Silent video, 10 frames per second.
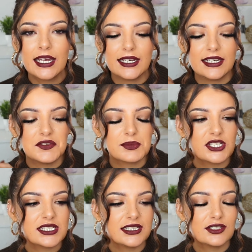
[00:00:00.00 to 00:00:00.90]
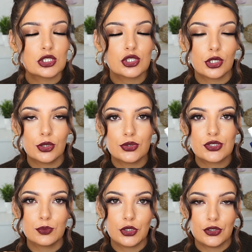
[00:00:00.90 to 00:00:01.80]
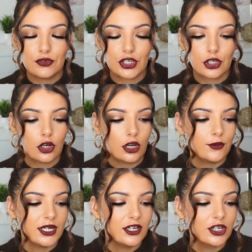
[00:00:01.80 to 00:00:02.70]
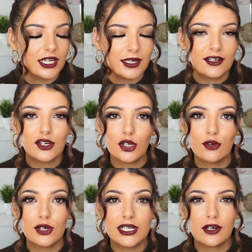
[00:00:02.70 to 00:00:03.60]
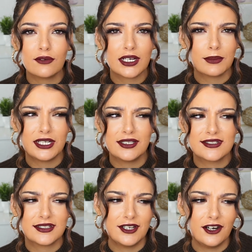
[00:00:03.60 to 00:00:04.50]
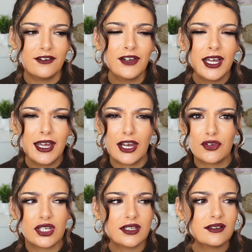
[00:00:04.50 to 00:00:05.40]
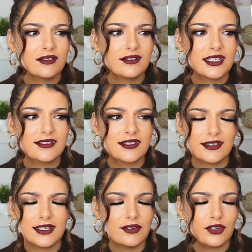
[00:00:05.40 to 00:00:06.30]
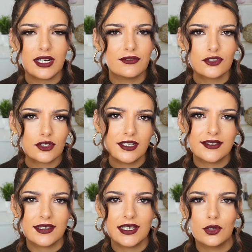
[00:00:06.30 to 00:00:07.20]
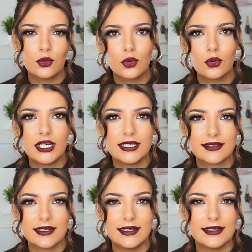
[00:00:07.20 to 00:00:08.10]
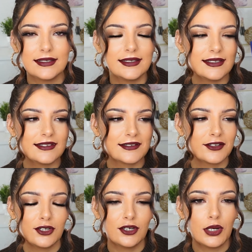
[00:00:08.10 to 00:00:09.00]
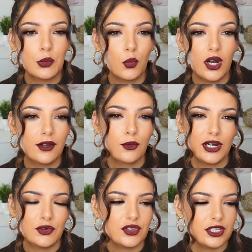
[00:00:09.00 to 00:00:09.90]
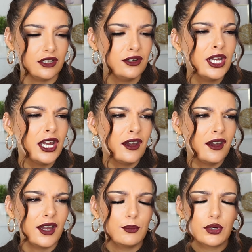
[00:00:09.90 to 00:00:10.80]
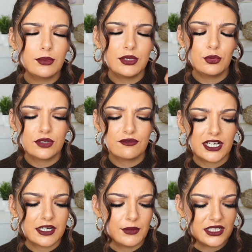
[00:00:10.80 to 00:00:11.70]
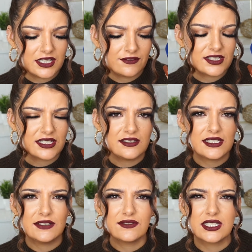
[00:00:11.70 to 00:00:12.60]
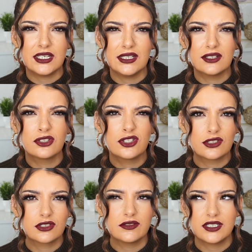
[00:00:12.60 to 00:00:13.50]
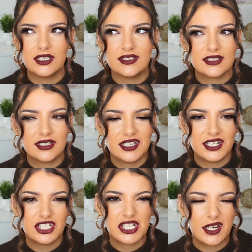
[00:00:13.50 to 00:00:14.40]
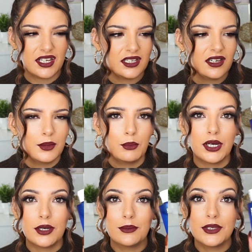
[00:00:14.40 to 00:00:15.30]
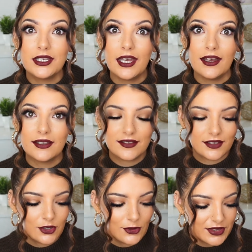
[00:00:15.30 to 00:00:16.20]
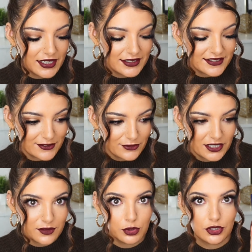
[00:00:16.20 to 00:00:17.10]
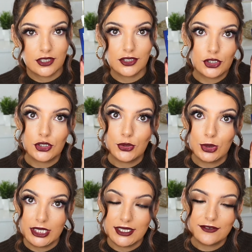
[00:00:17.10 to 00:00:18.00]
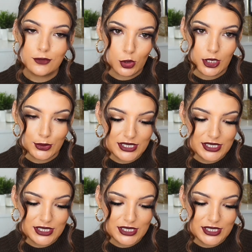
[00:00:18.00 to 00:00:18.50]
leaves my skin so smooth and glowy looking. I really can't recommend this enough. I think this, if you have dry skin or oily skin, this is gonna work well for you. I probably wouldn't recommend it for sensitive skin just because it is an AHA, but yeah, so that is the first product you need for glowy